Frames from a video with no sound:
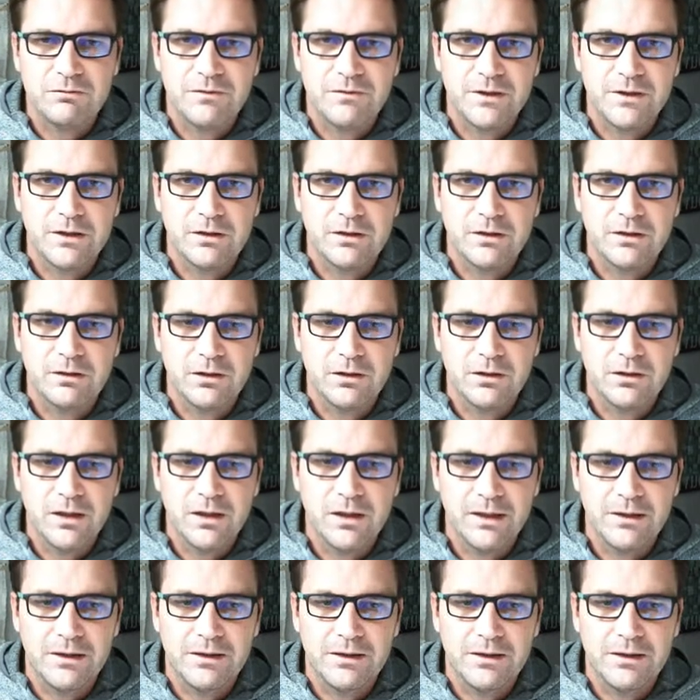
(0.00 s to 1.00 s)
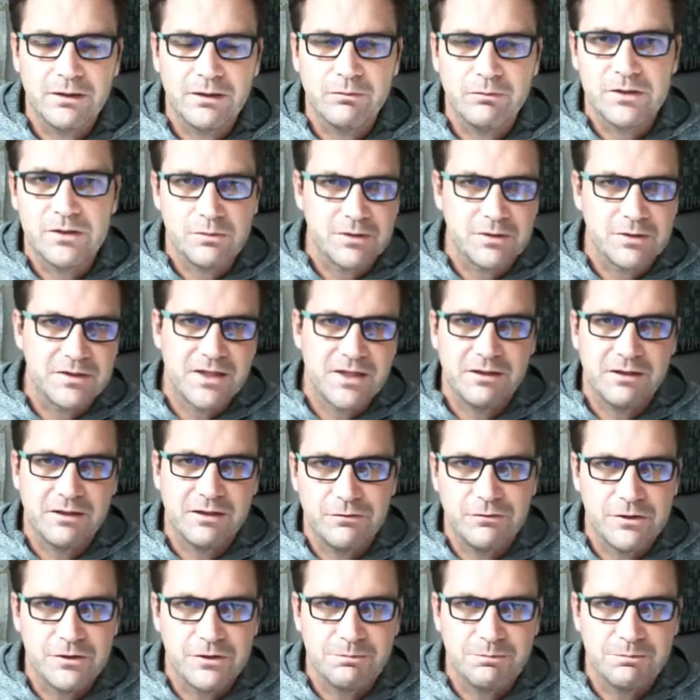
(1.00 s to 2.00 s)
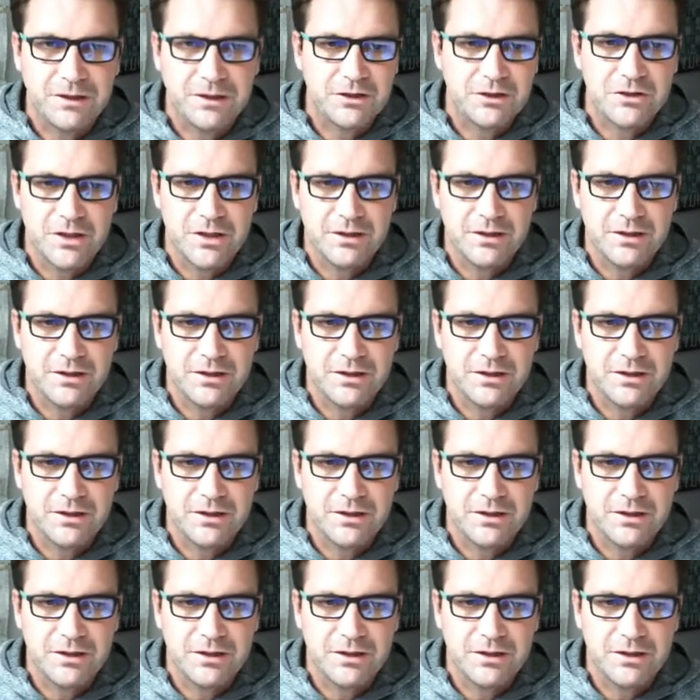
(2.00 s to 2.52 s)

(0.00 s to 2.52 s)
video online? In other words, what's that first picture?